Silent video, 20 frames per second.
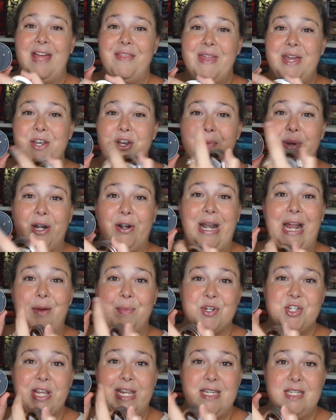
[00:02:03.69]
and then no matter how
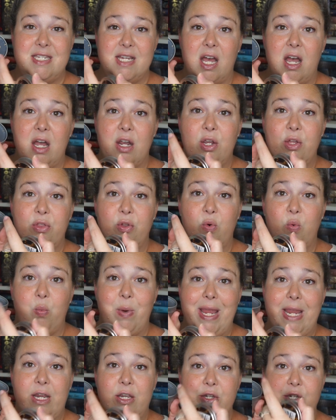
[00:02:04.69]
much I dug, the
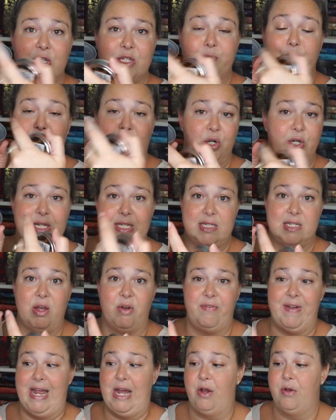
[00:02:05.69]
wick just burned
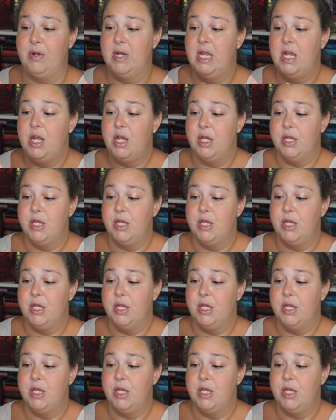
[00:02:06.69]
itself out.